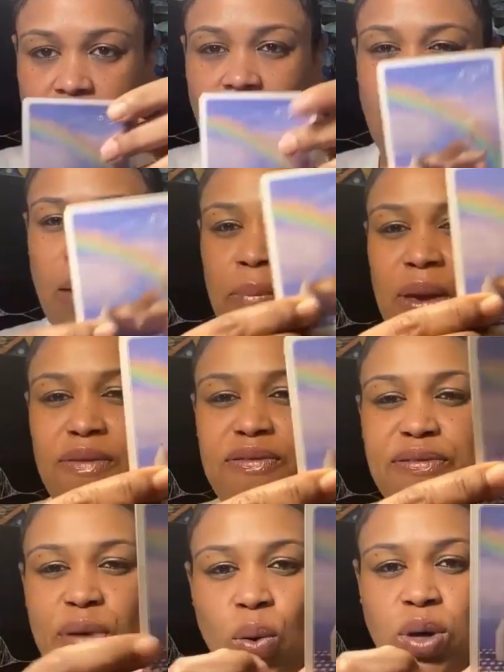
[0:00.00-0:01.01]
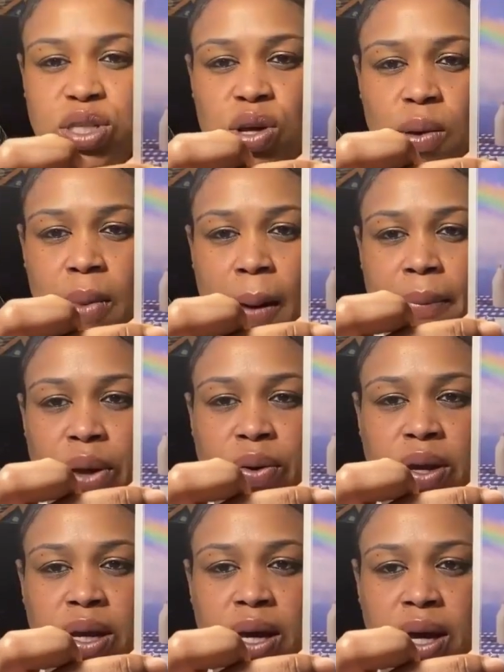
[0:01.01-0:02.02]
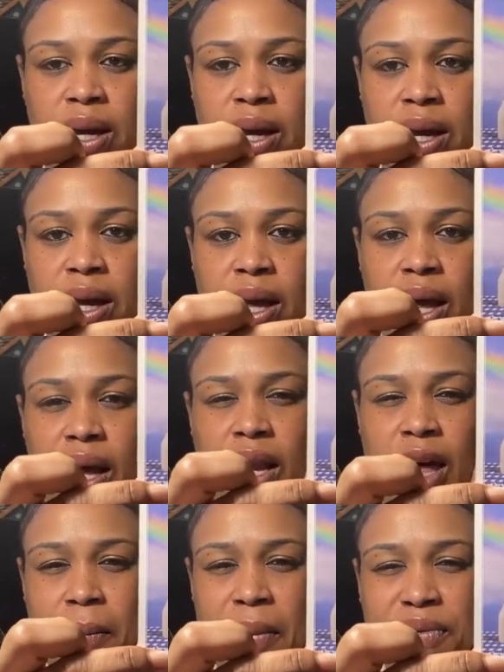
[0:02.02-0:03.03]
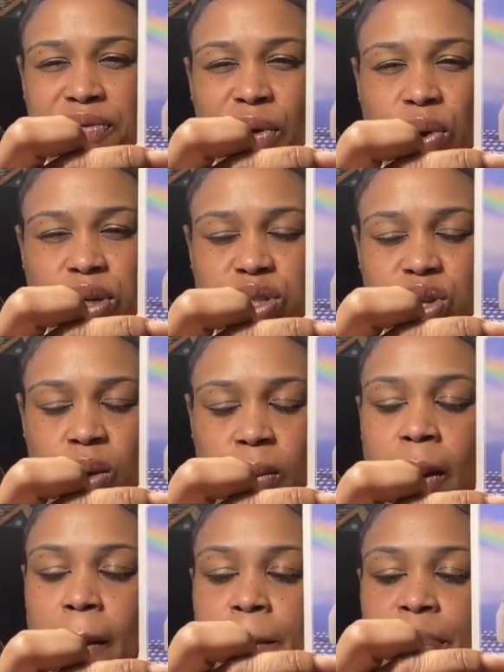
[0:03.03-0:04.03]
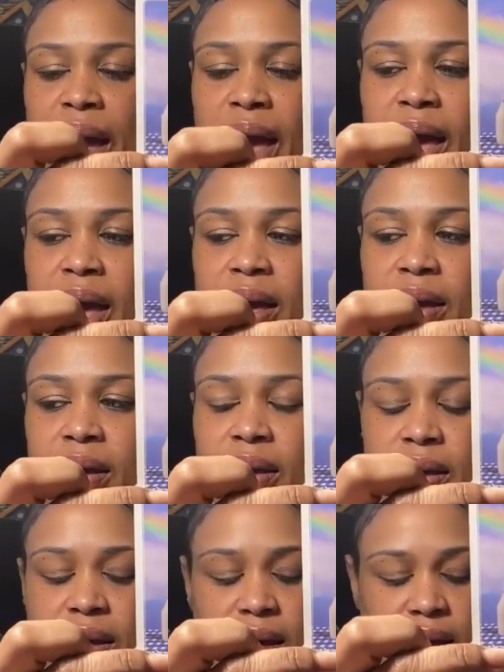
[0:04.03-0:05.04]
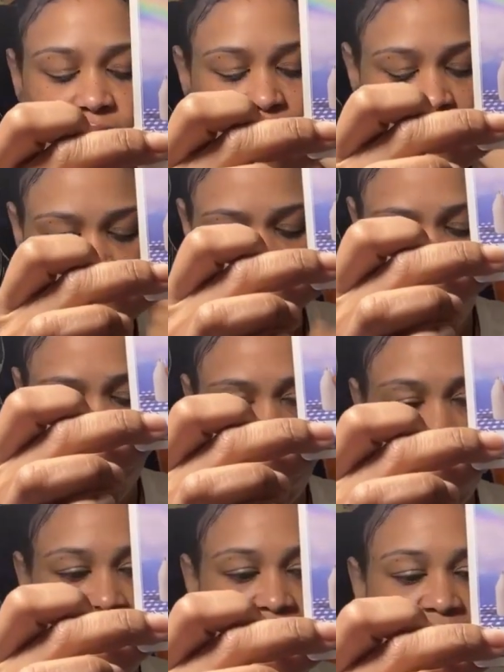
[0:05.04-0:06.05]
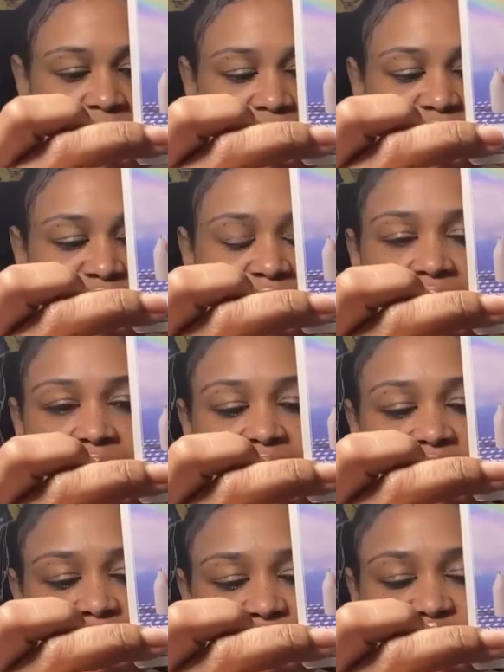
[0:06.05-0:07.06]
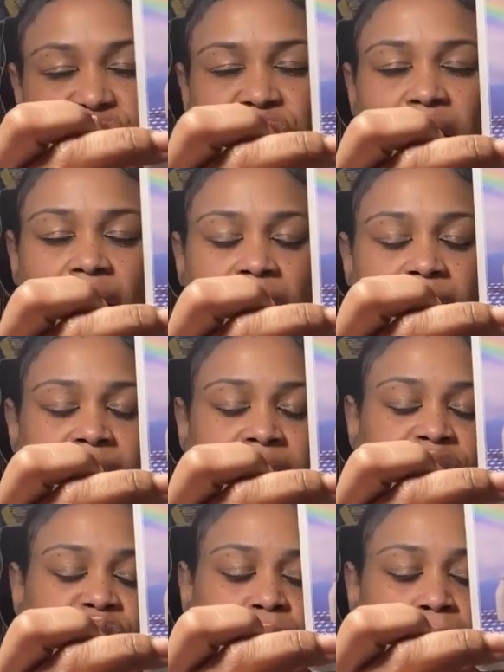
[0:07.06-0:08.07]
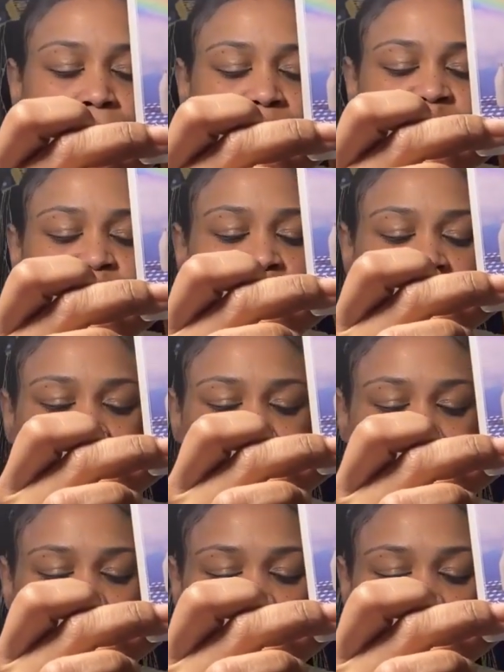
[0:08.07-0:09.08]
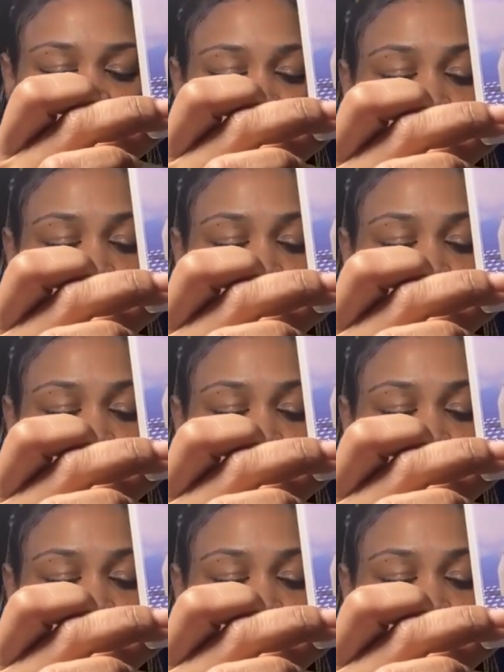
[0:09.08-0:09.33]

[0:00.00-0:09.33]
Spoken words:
let me focus on my milk and honey. Let me focus on my bag. You know, if I just change my perspective